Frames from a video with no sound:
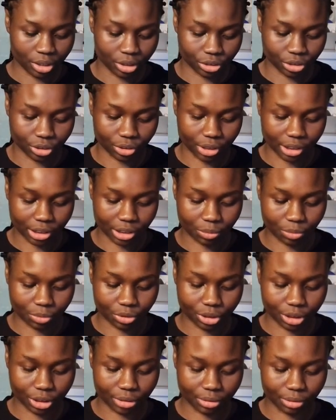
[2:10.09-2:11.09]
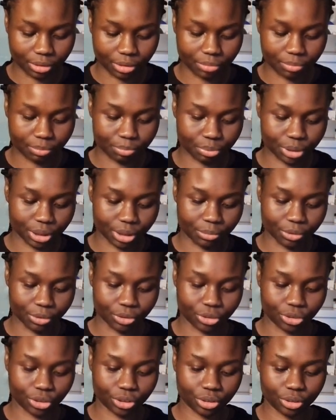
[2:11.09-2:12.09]
So this one you can pretty
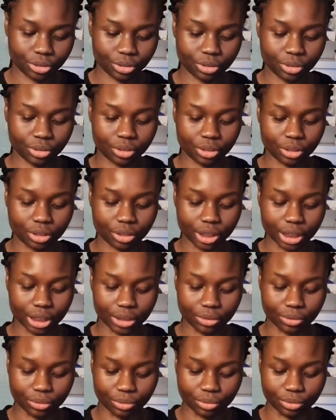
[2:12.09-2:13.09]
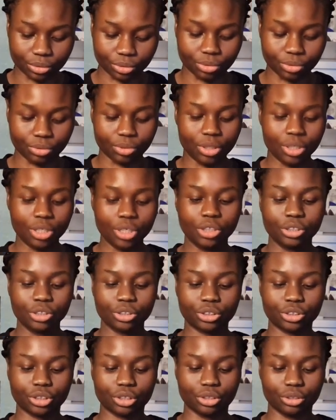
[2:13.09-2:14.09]
much, okay, cool.
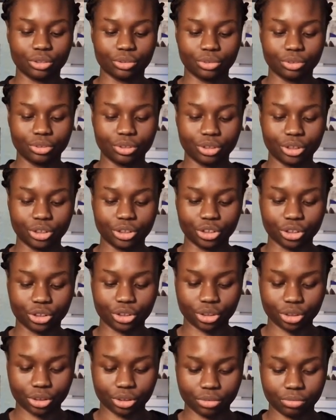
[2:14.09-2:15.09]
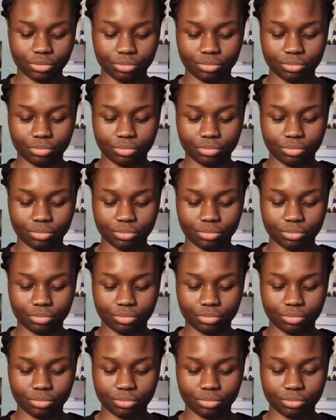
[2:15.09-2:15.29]
So you just